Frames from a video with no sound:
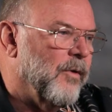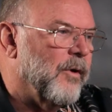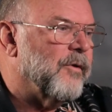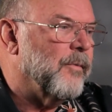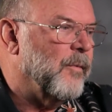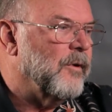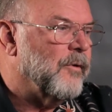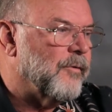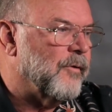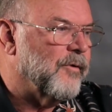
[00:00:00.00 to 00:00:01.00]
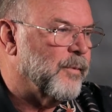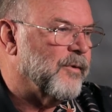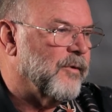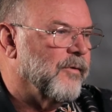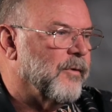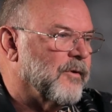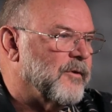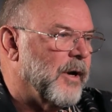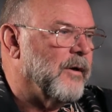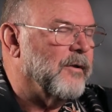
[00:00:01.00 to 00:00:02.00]
There are some
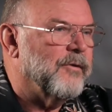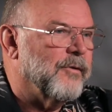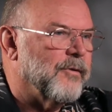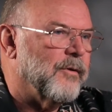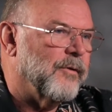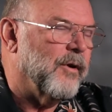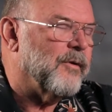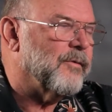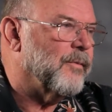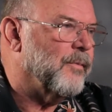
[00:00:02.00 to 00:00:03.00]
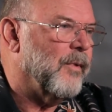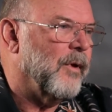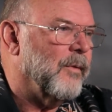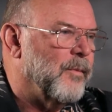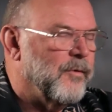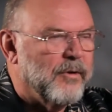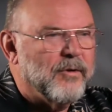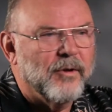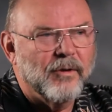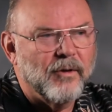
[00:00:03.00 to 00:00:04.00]
industry-specific challenges that are addressed, uh,
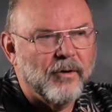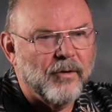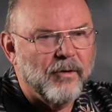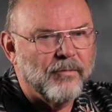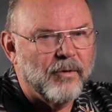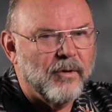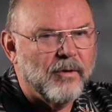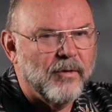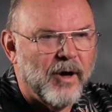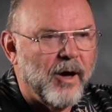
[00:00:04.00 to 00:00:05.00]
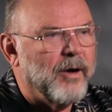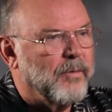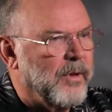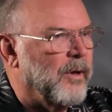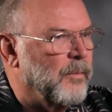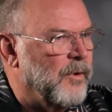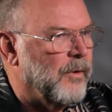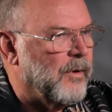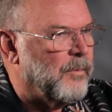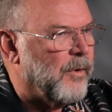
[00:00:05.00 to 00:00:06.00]
particularly in the area of the, the high
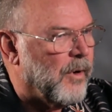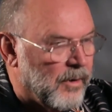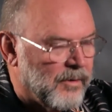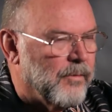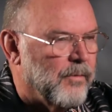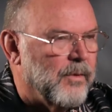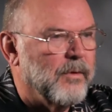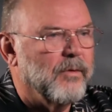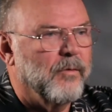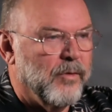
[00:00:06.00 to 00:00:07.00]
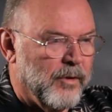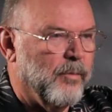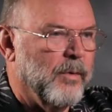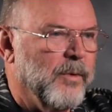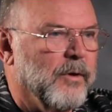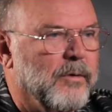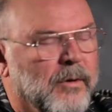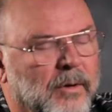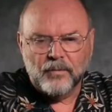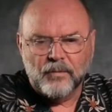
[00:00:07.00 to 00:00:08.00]
reliability product that we, that we build.
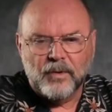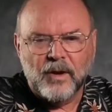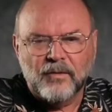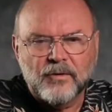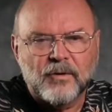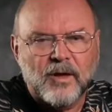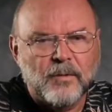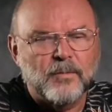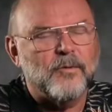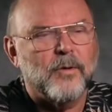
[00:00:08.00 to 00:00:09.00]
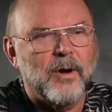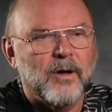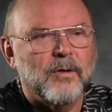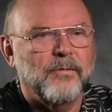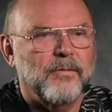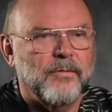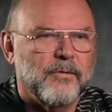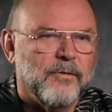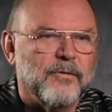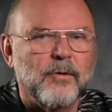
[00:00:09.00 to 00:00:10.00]
We have to keep track of
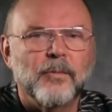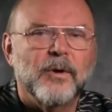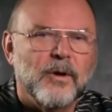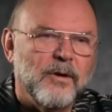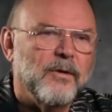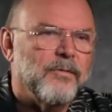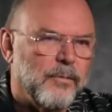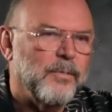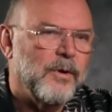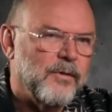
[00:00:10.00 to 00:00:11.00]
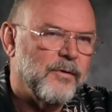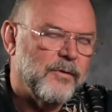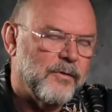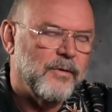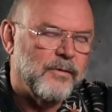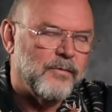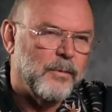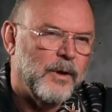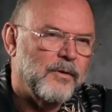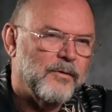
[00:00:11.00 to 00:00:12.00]
so many different pieces of
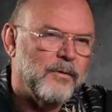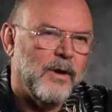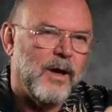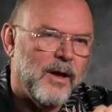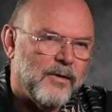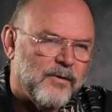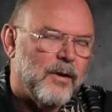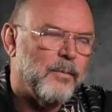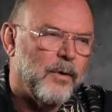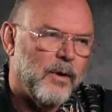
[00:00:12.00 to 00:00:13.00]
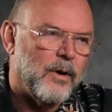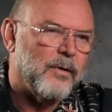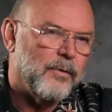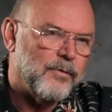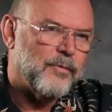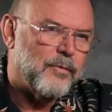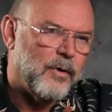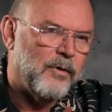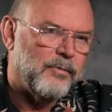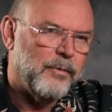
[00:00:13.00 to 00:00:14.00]
information as that product goes through our